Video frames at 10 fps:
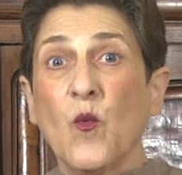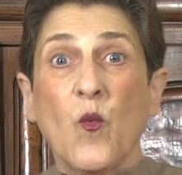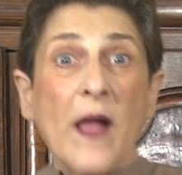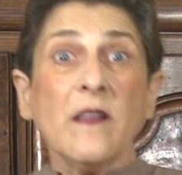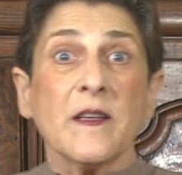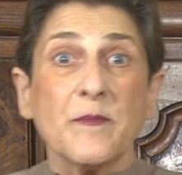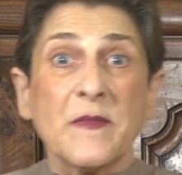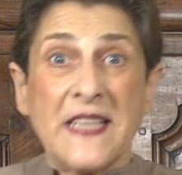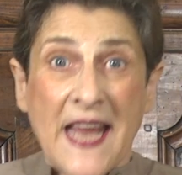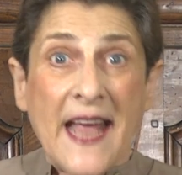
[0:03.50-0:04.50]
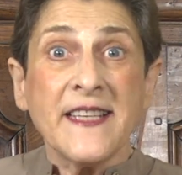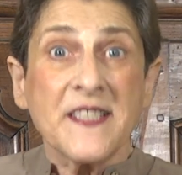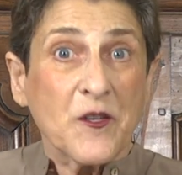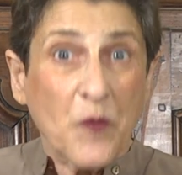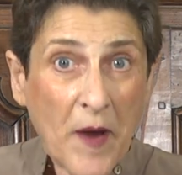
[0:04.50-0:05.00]
Welcome to
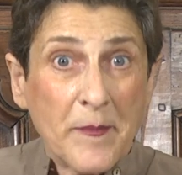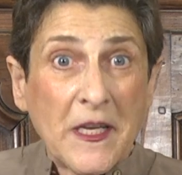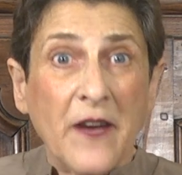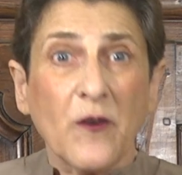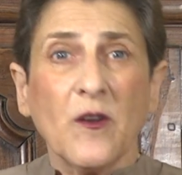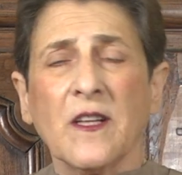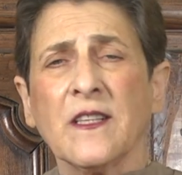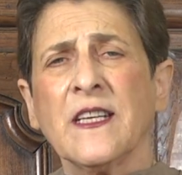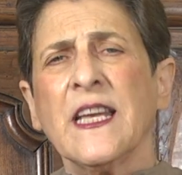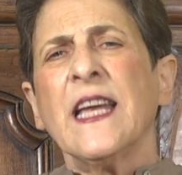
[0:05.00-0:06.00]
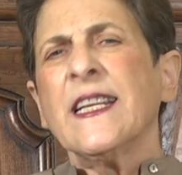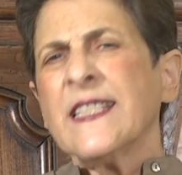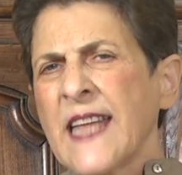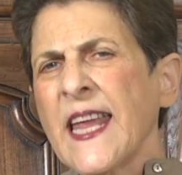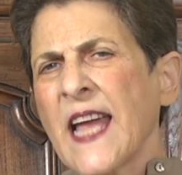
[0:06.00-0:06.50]
Ask Grandma Carol.
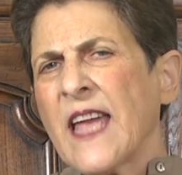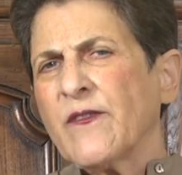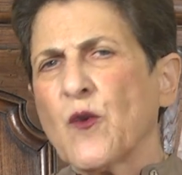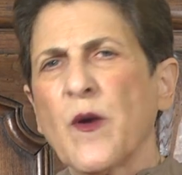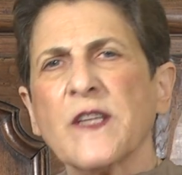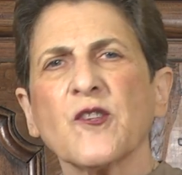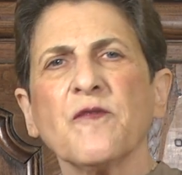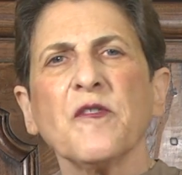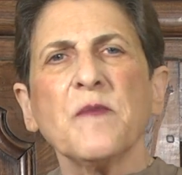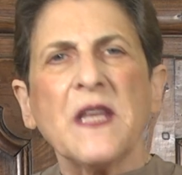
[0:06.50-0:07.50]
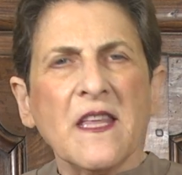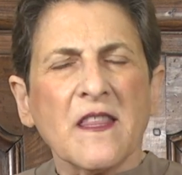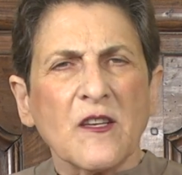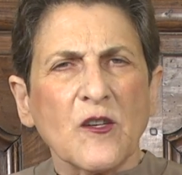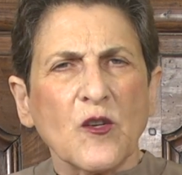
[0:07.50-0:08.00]
Today I have a question from
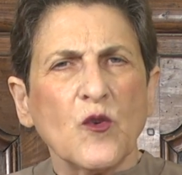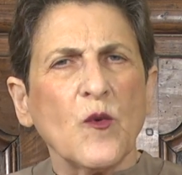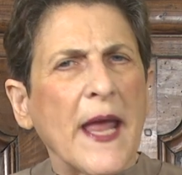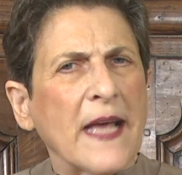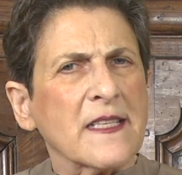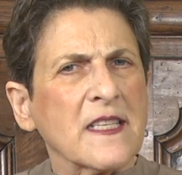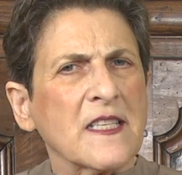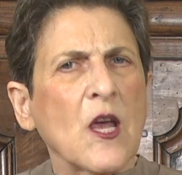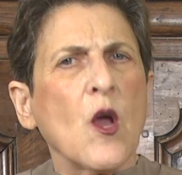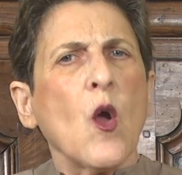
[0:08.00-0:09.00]
Ethan, who asks,